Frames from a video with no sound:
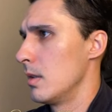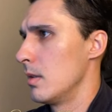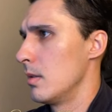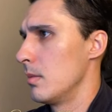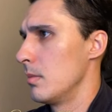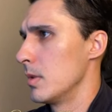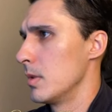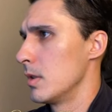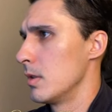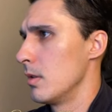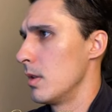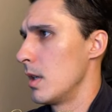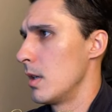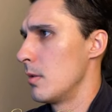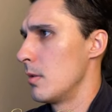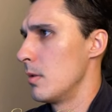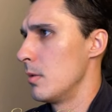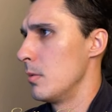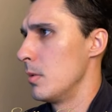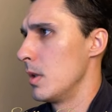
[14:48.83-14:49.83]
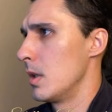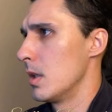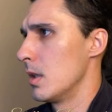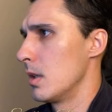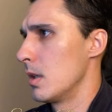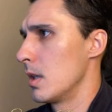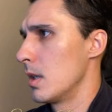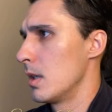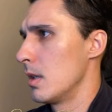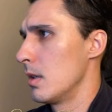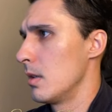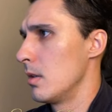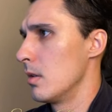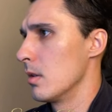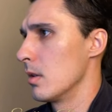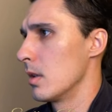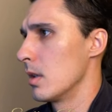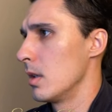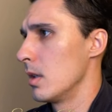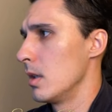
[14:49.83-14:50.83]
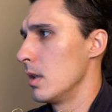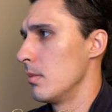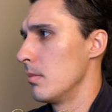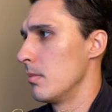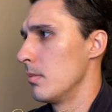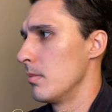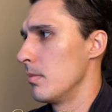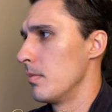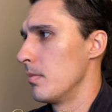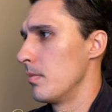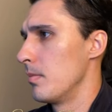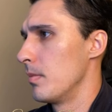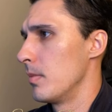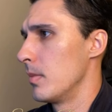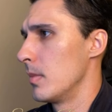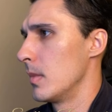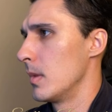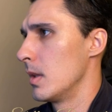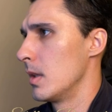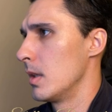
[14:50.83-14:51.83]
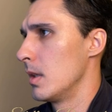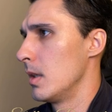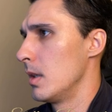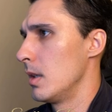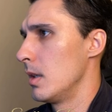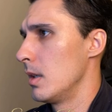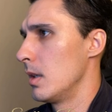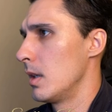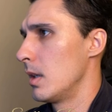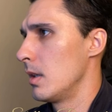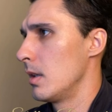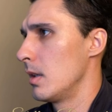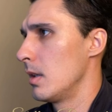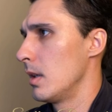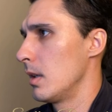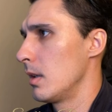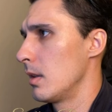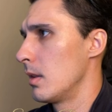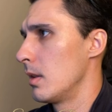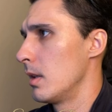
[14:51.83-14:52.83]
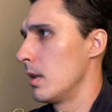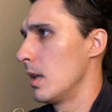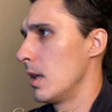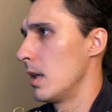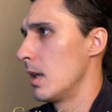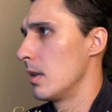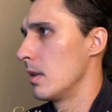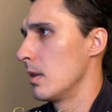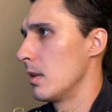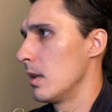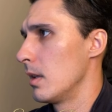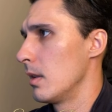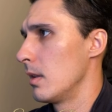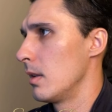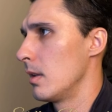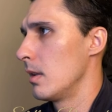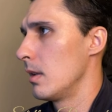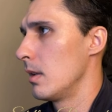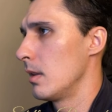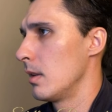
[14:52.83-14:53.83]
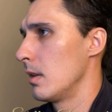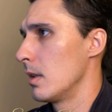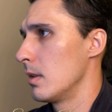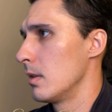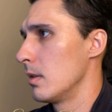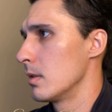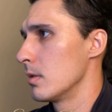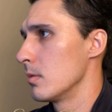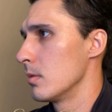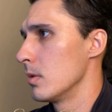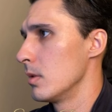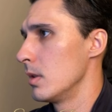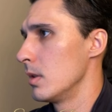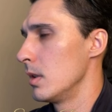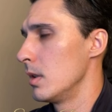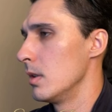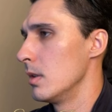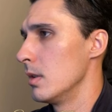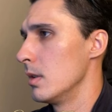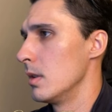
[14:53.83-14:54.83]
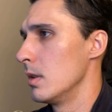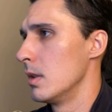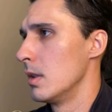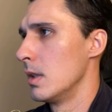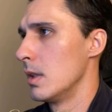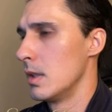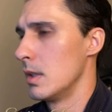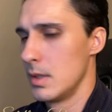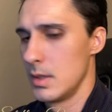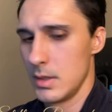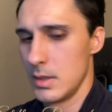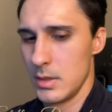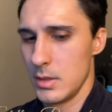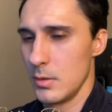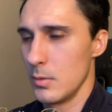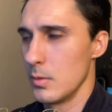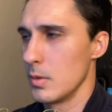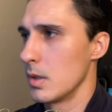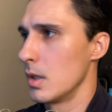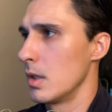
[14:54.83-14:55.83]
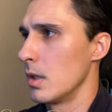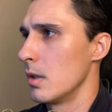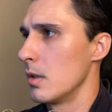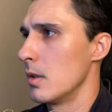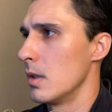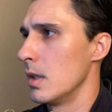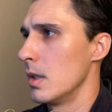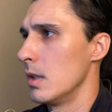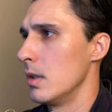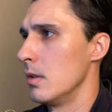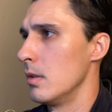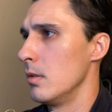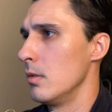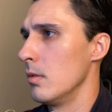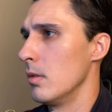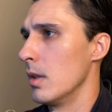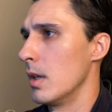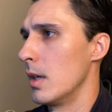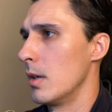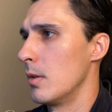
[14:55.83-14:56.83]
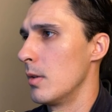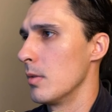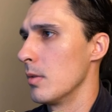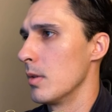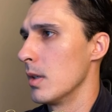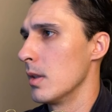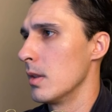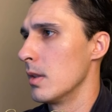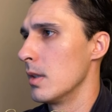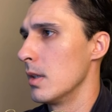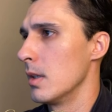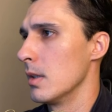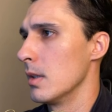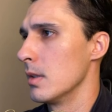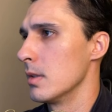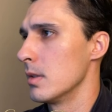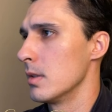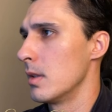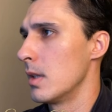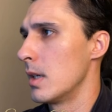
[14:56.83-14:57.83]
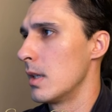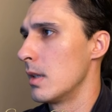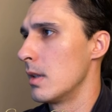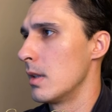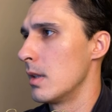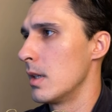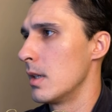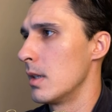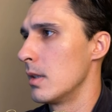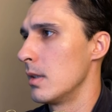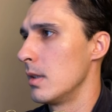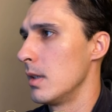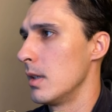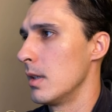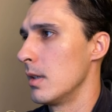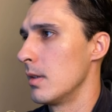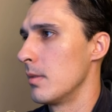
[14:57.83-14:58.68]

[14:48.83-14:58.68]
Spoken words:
so that way we can kind of darken it. And I like that. I think that looks really good. So we're gonna go ahead and do that one right there. So that yeah,